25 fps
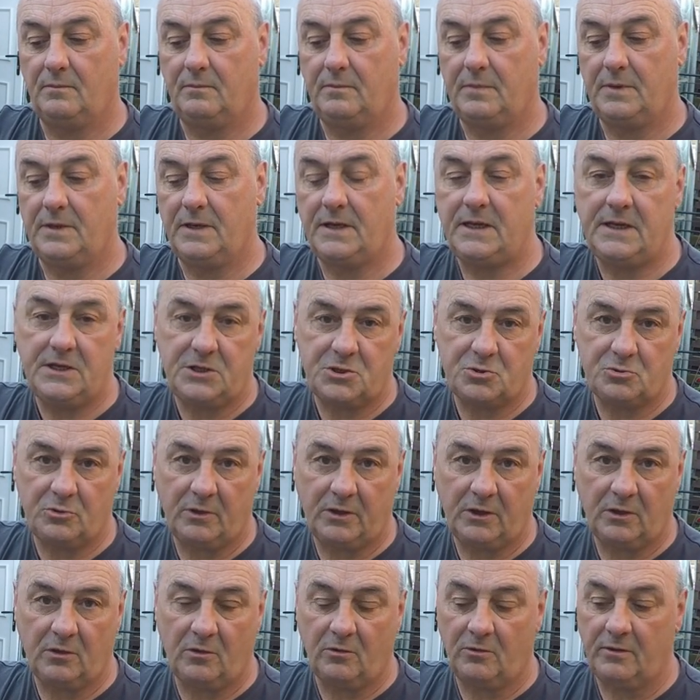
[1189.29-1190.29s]
bit of heat
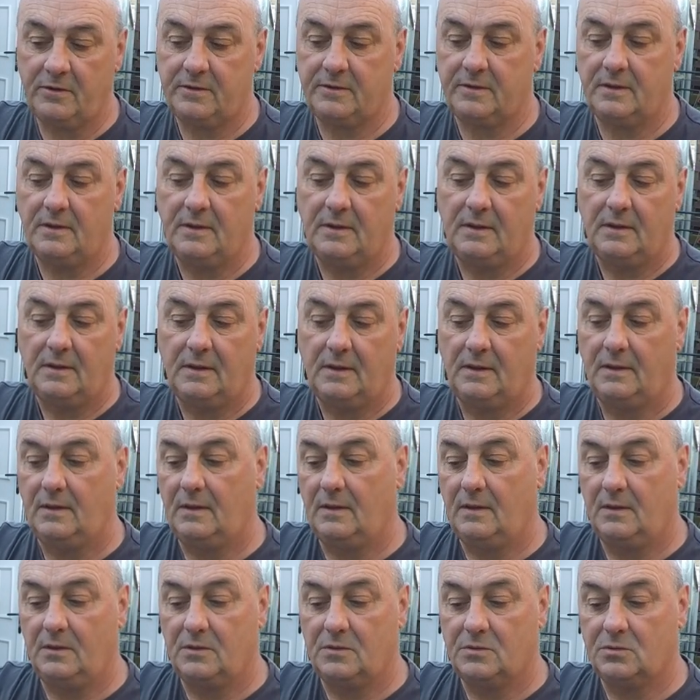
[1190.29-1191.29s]
shrink on it,
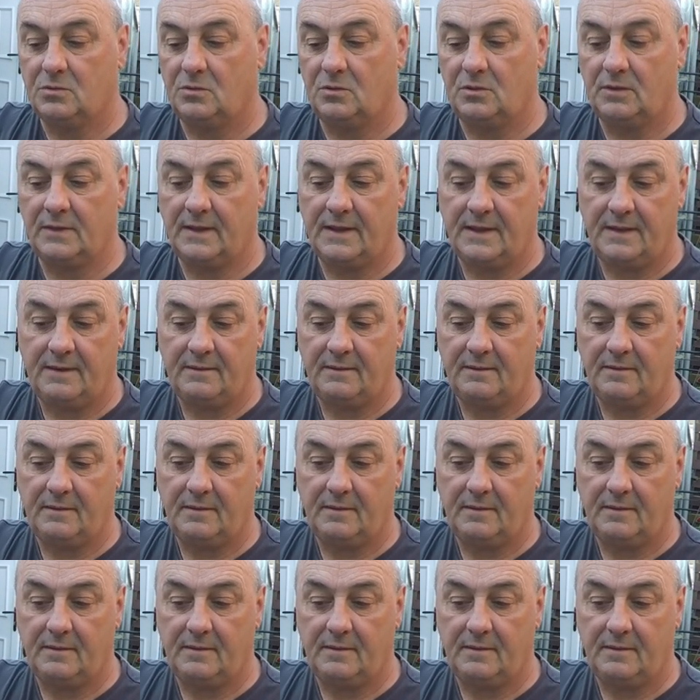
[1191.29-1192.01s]
solder